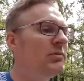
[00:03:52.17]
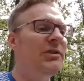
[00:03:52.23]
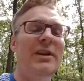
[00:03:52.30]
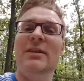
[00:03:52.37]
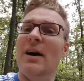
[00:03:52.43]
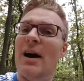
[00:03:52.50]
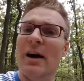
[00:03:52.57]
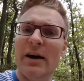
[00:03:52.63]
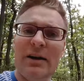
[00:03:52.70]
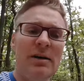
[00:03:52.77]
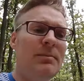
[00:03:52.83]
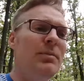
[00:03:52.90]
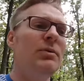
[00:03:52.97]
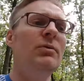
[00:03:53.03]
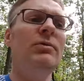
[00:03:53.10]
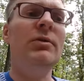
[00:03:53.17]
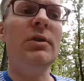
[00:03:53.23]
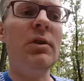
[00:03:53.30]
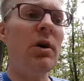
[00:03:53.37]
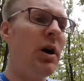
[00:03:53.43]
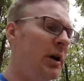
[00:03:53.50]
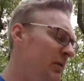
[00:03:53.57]
did I abuse the
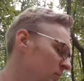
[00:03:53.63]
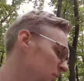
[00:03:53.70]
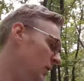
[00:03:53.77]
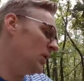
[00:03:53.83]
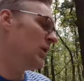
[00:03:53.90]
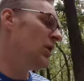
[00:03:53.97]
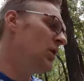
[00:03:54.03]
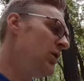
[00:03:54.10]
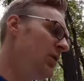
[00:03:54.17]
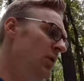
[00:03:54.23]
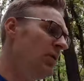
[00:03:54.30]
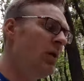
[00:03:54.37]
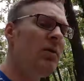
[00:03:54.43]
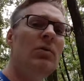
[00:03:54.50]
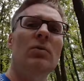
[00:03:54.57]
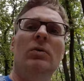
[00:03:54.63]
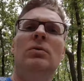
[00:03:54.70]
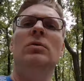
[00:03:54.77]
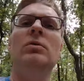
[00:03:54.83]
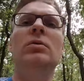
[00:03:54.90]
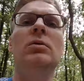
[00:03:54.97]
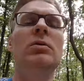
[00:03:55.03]
car? No.
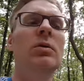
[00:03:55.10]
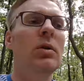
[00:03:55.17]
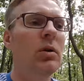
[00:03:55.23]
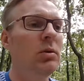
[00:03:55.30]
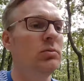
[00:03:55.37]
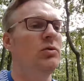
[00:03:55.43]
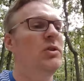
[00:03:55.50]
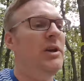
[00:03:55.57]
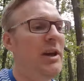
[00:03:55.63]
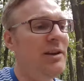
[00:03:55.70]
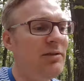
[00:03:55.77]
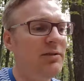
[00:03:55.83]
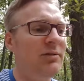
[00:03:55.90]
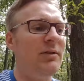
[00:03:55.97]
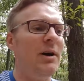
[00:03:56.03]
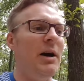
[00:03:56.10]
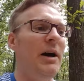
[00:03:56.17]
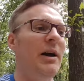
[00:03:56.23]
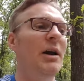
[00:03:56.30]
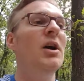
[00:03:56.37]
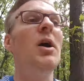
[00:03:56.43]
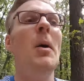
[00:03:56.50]
Yes,
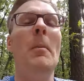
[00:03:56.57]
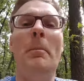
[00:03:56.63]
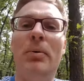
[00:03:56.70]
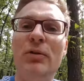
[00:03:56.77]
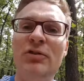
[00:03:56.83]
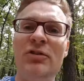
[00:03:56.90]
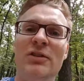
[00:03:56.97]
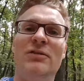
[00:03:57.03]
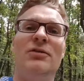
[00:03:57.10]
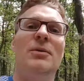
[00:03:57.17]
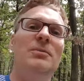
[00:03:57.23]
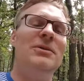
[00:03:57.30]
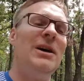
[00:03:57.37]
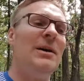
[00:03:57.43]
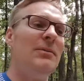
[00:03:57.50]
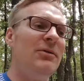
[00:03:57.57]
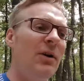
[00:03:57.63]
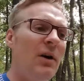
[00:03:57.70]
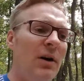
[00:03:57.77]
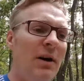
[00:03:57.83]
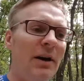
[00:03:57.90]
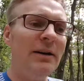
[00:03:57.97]
I push it sometimes
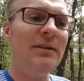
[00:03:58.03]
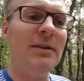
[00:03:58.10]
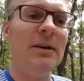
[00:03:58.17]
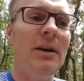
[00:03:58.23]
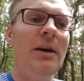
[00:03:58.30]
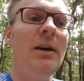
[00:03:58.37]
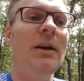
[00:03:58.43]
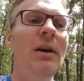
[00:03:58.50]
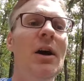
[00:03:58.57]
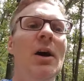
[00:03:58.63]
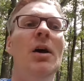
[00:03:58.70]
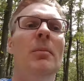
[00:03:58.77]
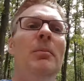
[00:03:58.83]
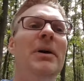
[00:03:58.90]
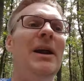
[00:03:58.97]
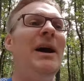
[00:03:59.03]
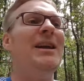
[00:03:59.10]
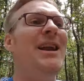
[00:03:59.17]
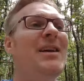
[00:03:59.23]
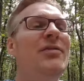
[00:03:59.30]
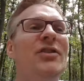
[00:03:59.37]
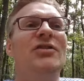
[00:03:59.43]
hard, but I
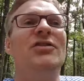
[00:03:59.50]
never